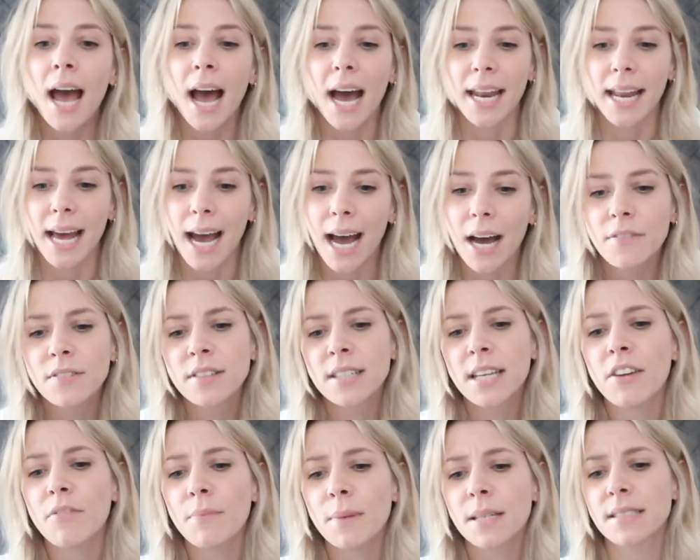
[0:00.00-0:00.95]
and I have to
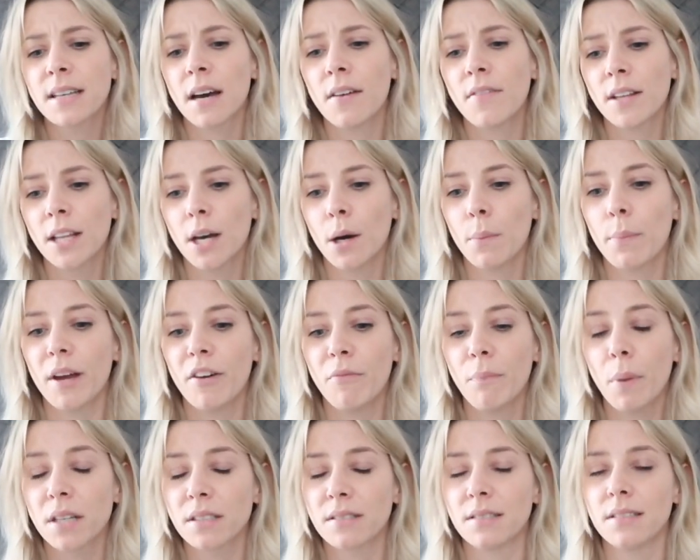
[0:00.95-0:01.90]
give myself a little bit of
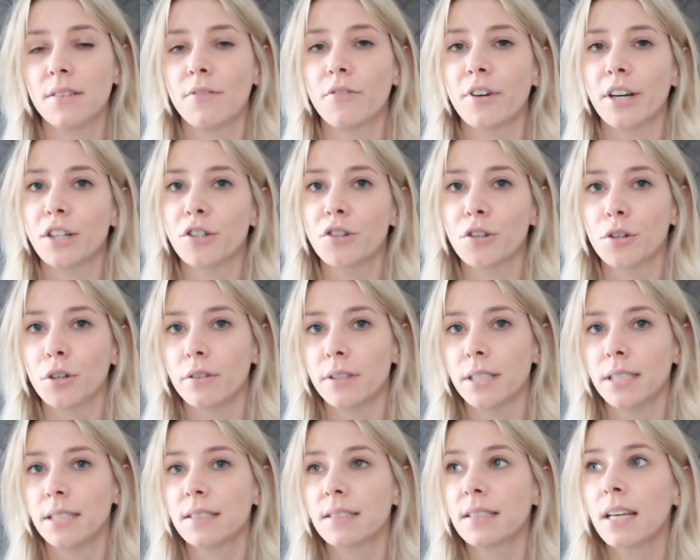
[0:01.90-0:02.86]
positive
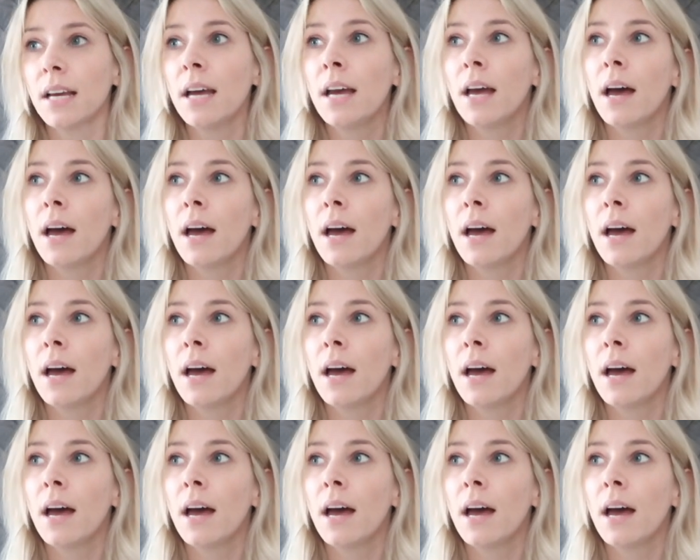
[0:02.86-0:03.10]
reassurance.